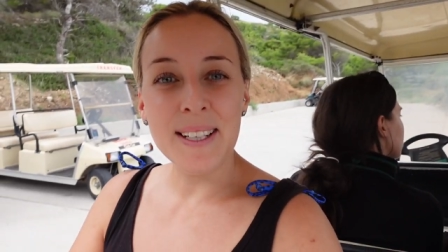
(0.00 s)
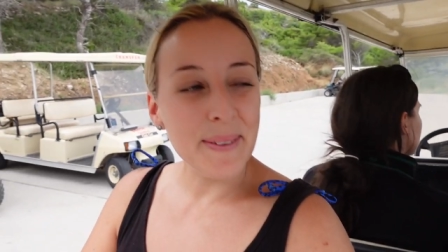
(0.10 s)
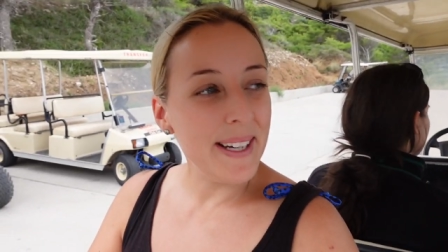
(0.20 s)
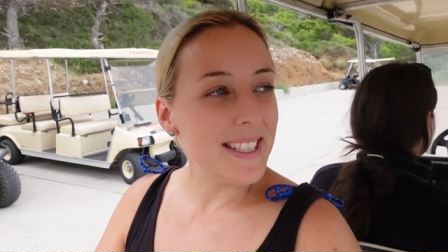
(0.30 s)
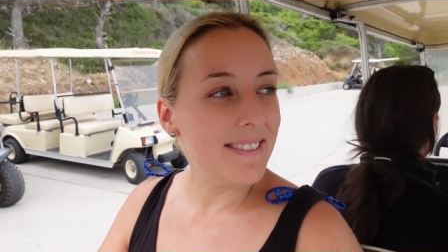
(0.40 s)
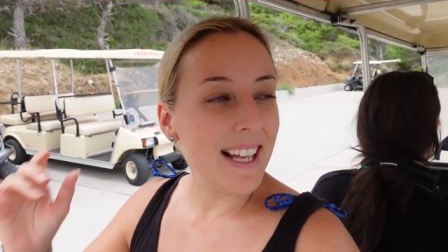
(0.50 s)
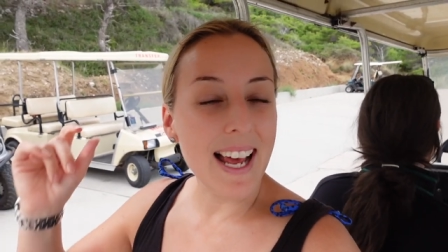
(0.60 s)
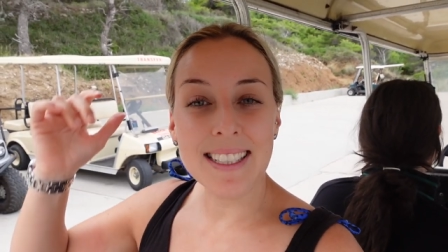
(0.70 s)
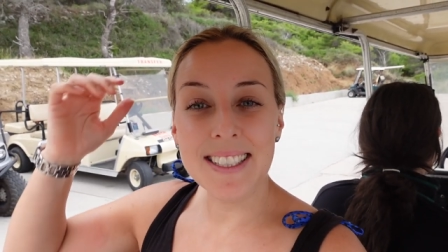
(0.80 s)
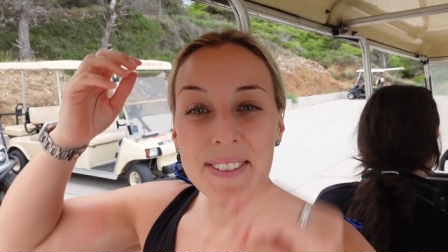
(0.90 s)
good way to
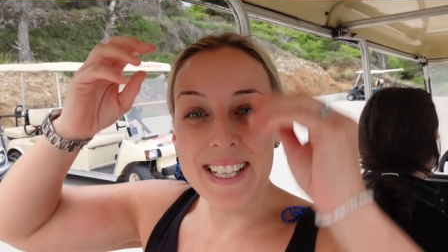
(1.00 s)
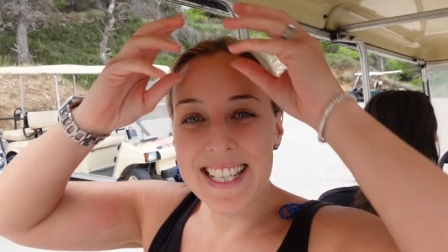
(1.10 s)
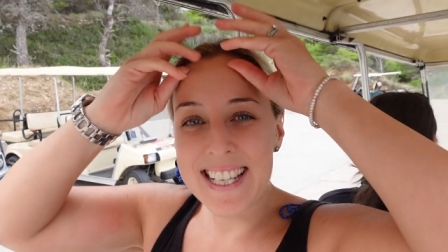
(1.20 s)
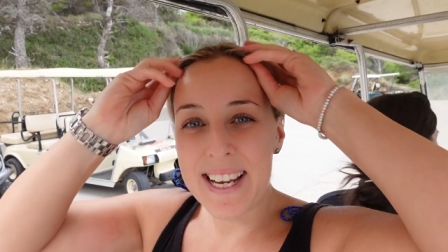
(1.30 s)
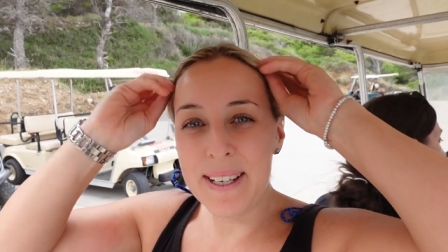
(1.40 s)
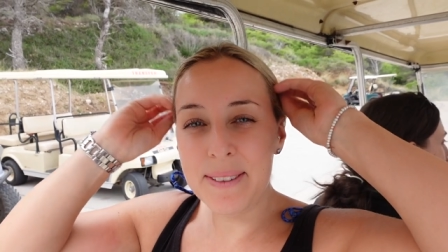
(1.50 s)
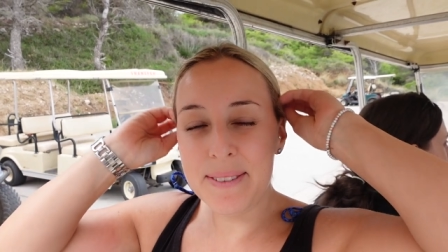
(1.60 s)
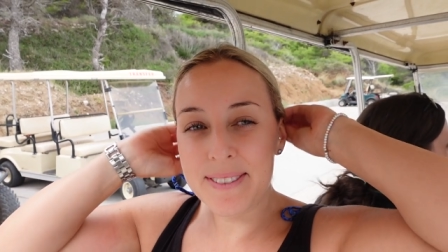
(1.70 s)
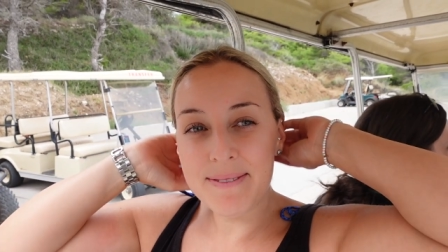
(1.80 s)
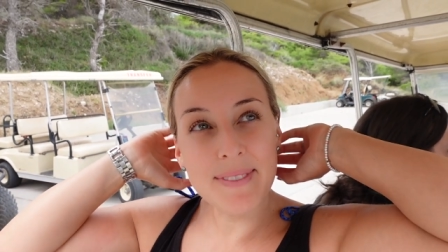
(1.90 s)
relax and finish the day up.
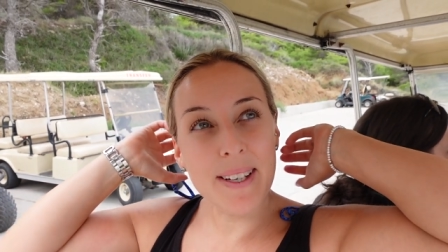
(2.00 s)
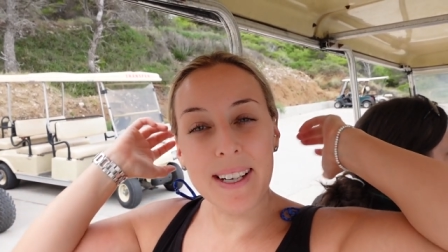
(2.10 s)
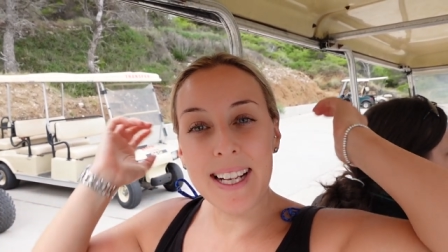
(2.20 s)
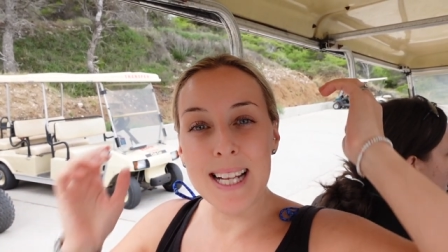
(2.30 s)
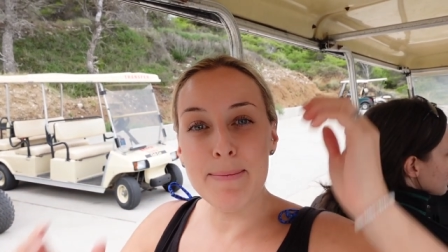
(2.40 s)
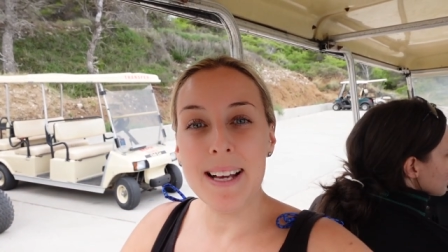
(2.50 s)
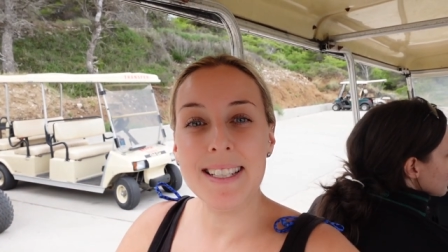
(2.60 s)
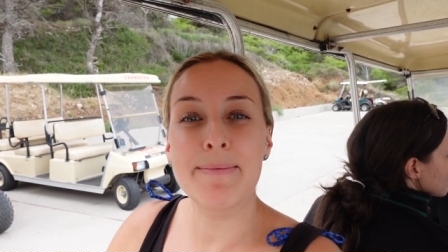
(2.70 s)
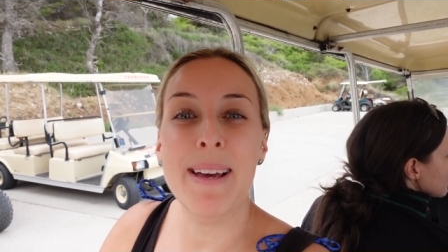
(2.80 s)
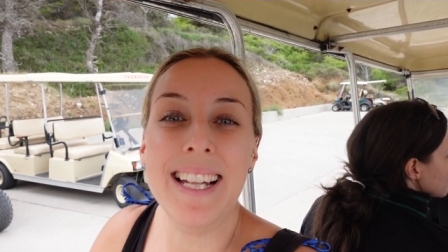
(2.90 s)
Now we're going to head back
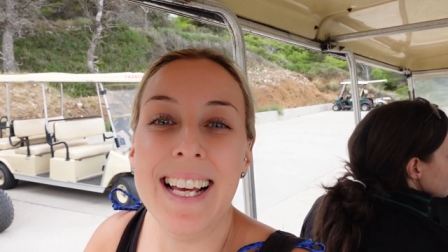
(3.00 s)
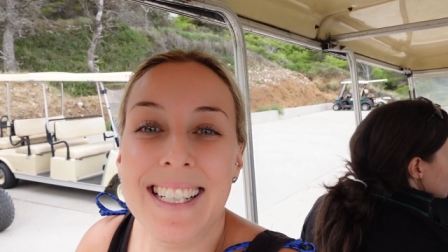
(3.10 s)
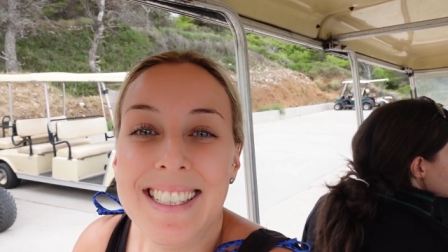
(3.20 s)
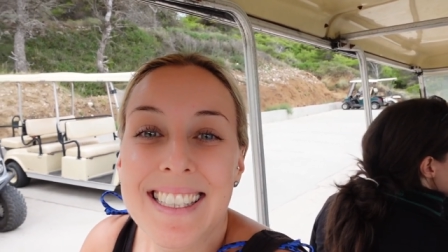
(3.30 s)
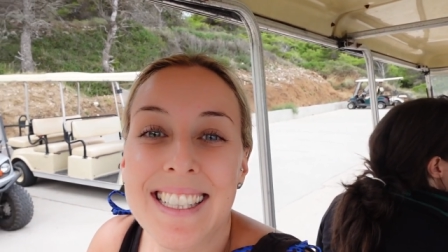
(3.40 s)
to the mainland,